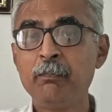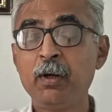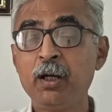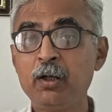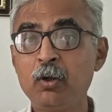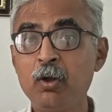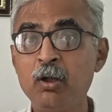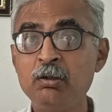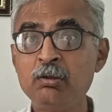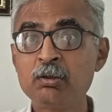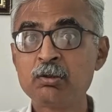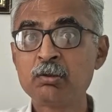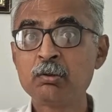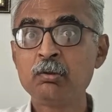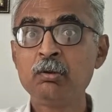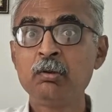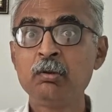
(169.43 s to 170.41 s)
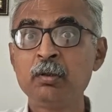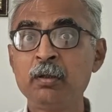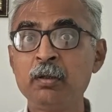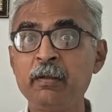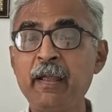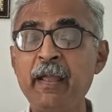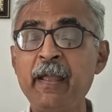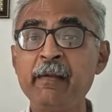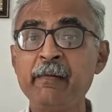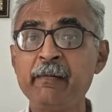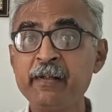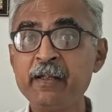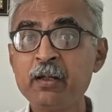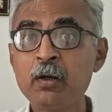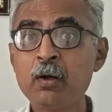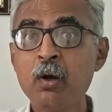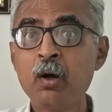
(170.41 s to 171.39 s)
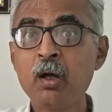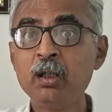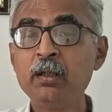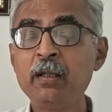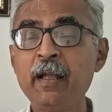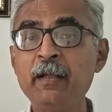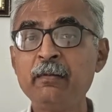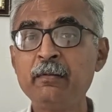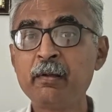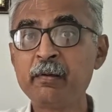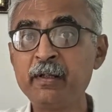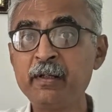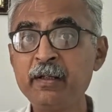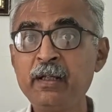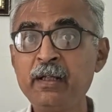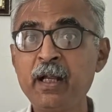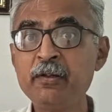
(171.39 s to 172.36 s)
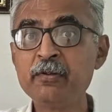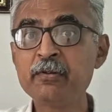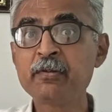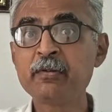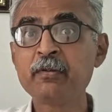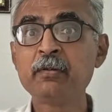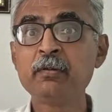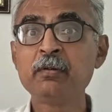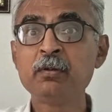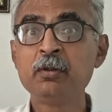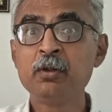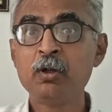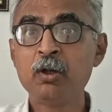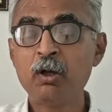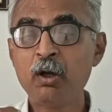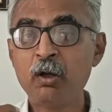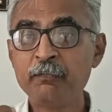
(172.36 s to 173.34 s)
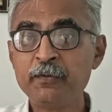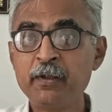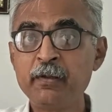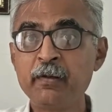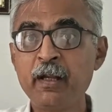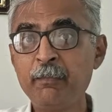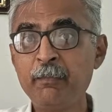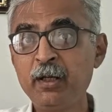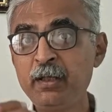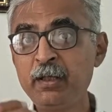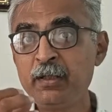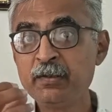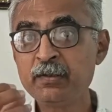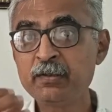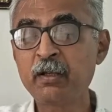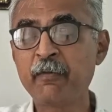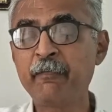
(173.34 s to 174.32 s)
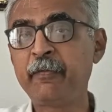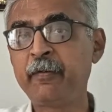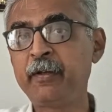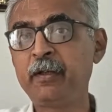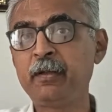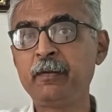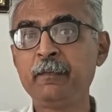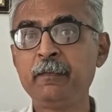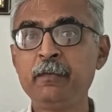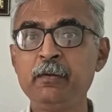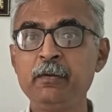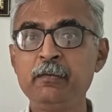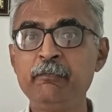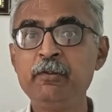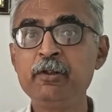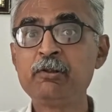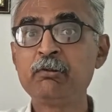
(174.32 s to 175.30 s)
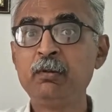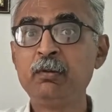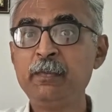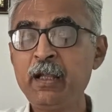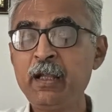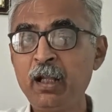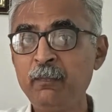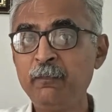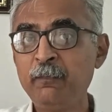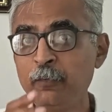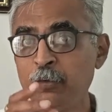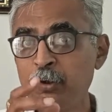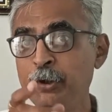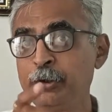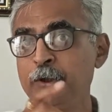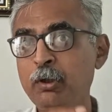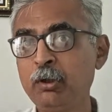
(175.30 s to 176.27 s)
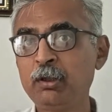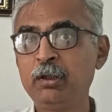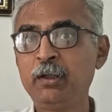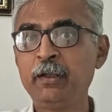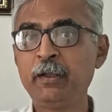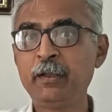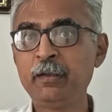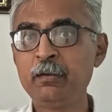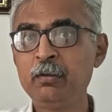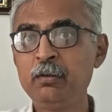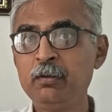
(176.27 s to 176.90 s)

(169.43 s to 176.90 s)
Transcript: but also a recall and the retention of the remedy suffering, which will be helpful in your clinic.